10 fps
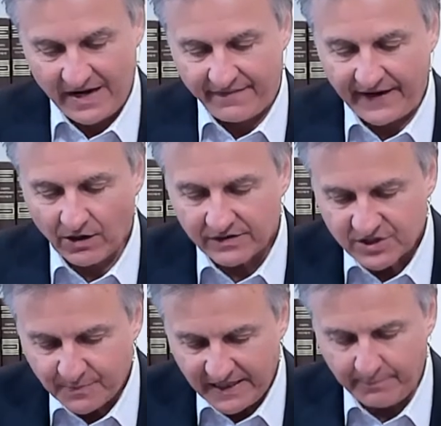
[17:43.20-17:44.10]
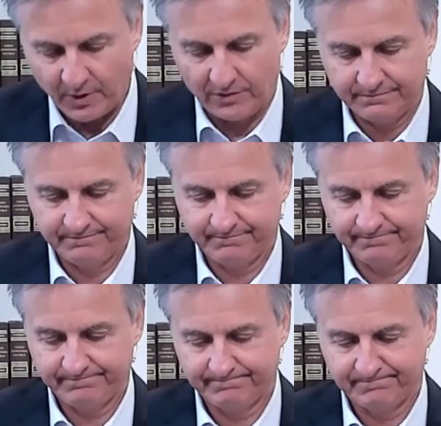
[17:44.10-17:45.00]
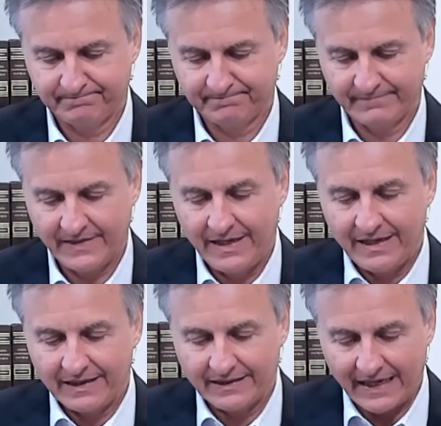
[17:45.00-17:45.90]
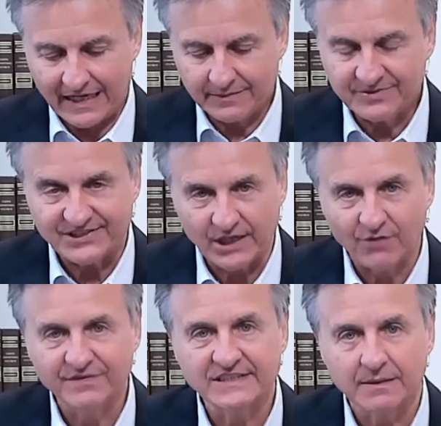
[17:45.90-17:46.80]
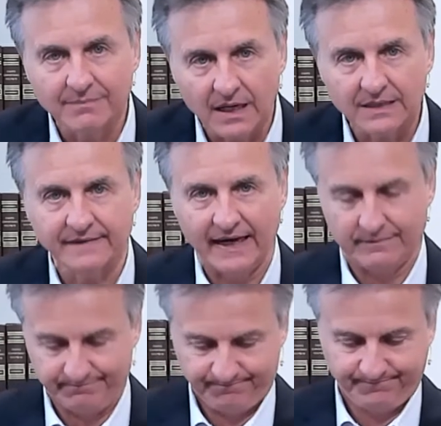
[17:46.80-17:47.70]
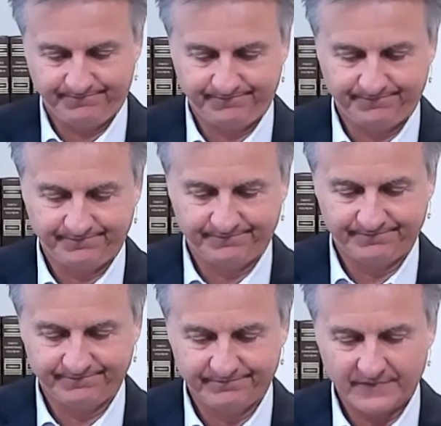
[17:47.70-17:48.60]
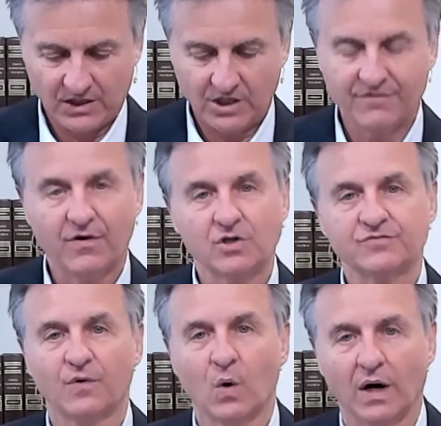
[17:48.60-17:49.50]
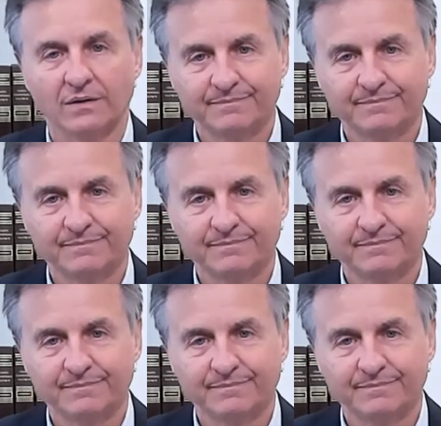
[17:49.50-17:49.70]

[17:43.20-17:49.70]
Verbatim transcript: They are his people. God himself is among them. Look at verse 4.